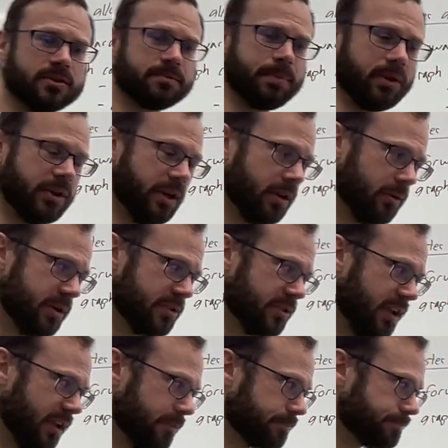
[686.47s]
a spilling
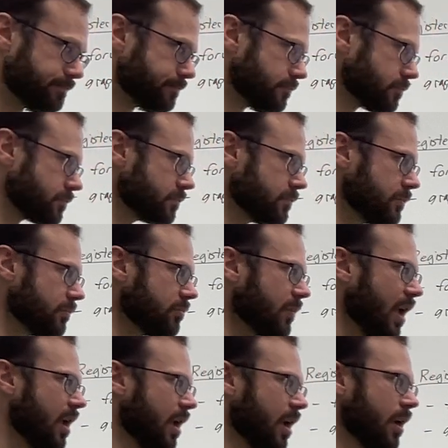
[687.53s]
heuristic.
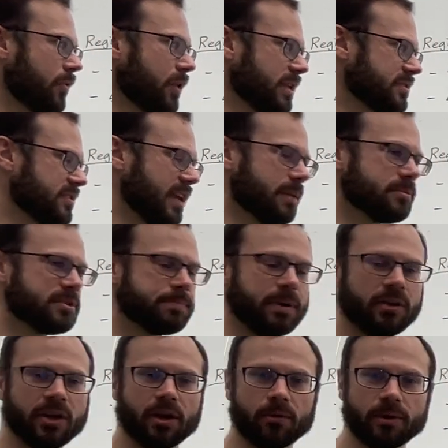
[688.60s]
That same
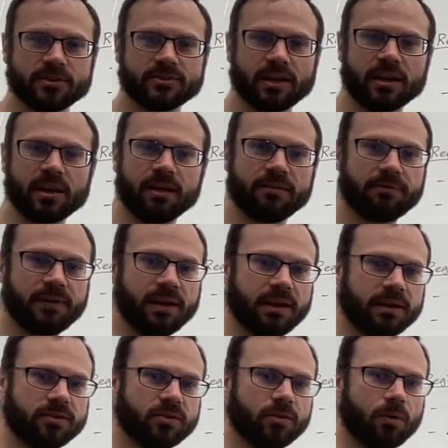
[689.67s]
spilling heuristic can feed
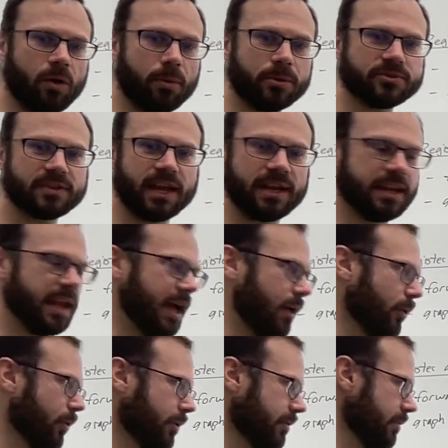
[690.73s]
into almost any
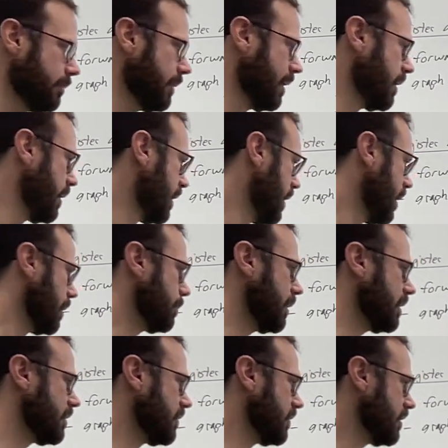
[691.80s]
algorithm,
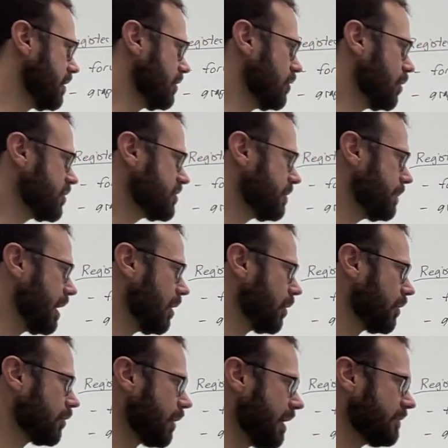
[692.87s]
but notice
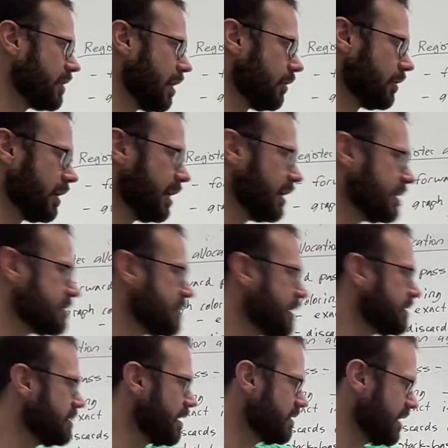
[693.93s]
about graph coloring is that
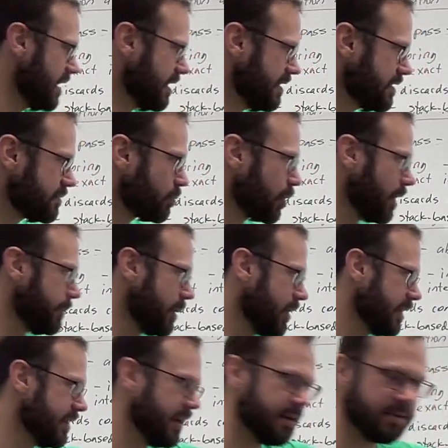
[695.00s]
nothing in this primary
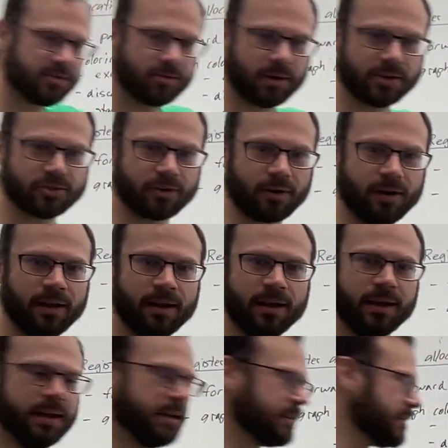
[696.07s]
data structure
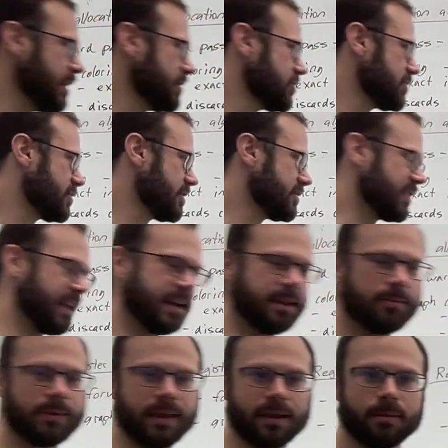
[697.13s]
teaches us
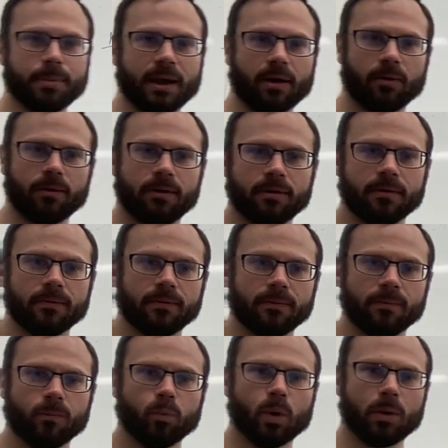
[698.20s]
anything about
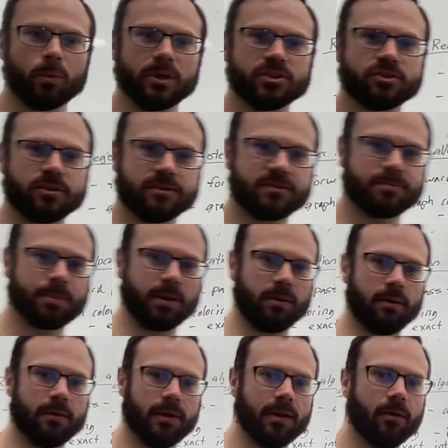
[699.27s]
what we should spill.
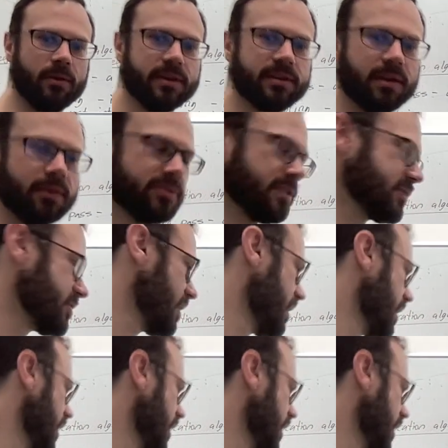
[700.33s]
It only tells us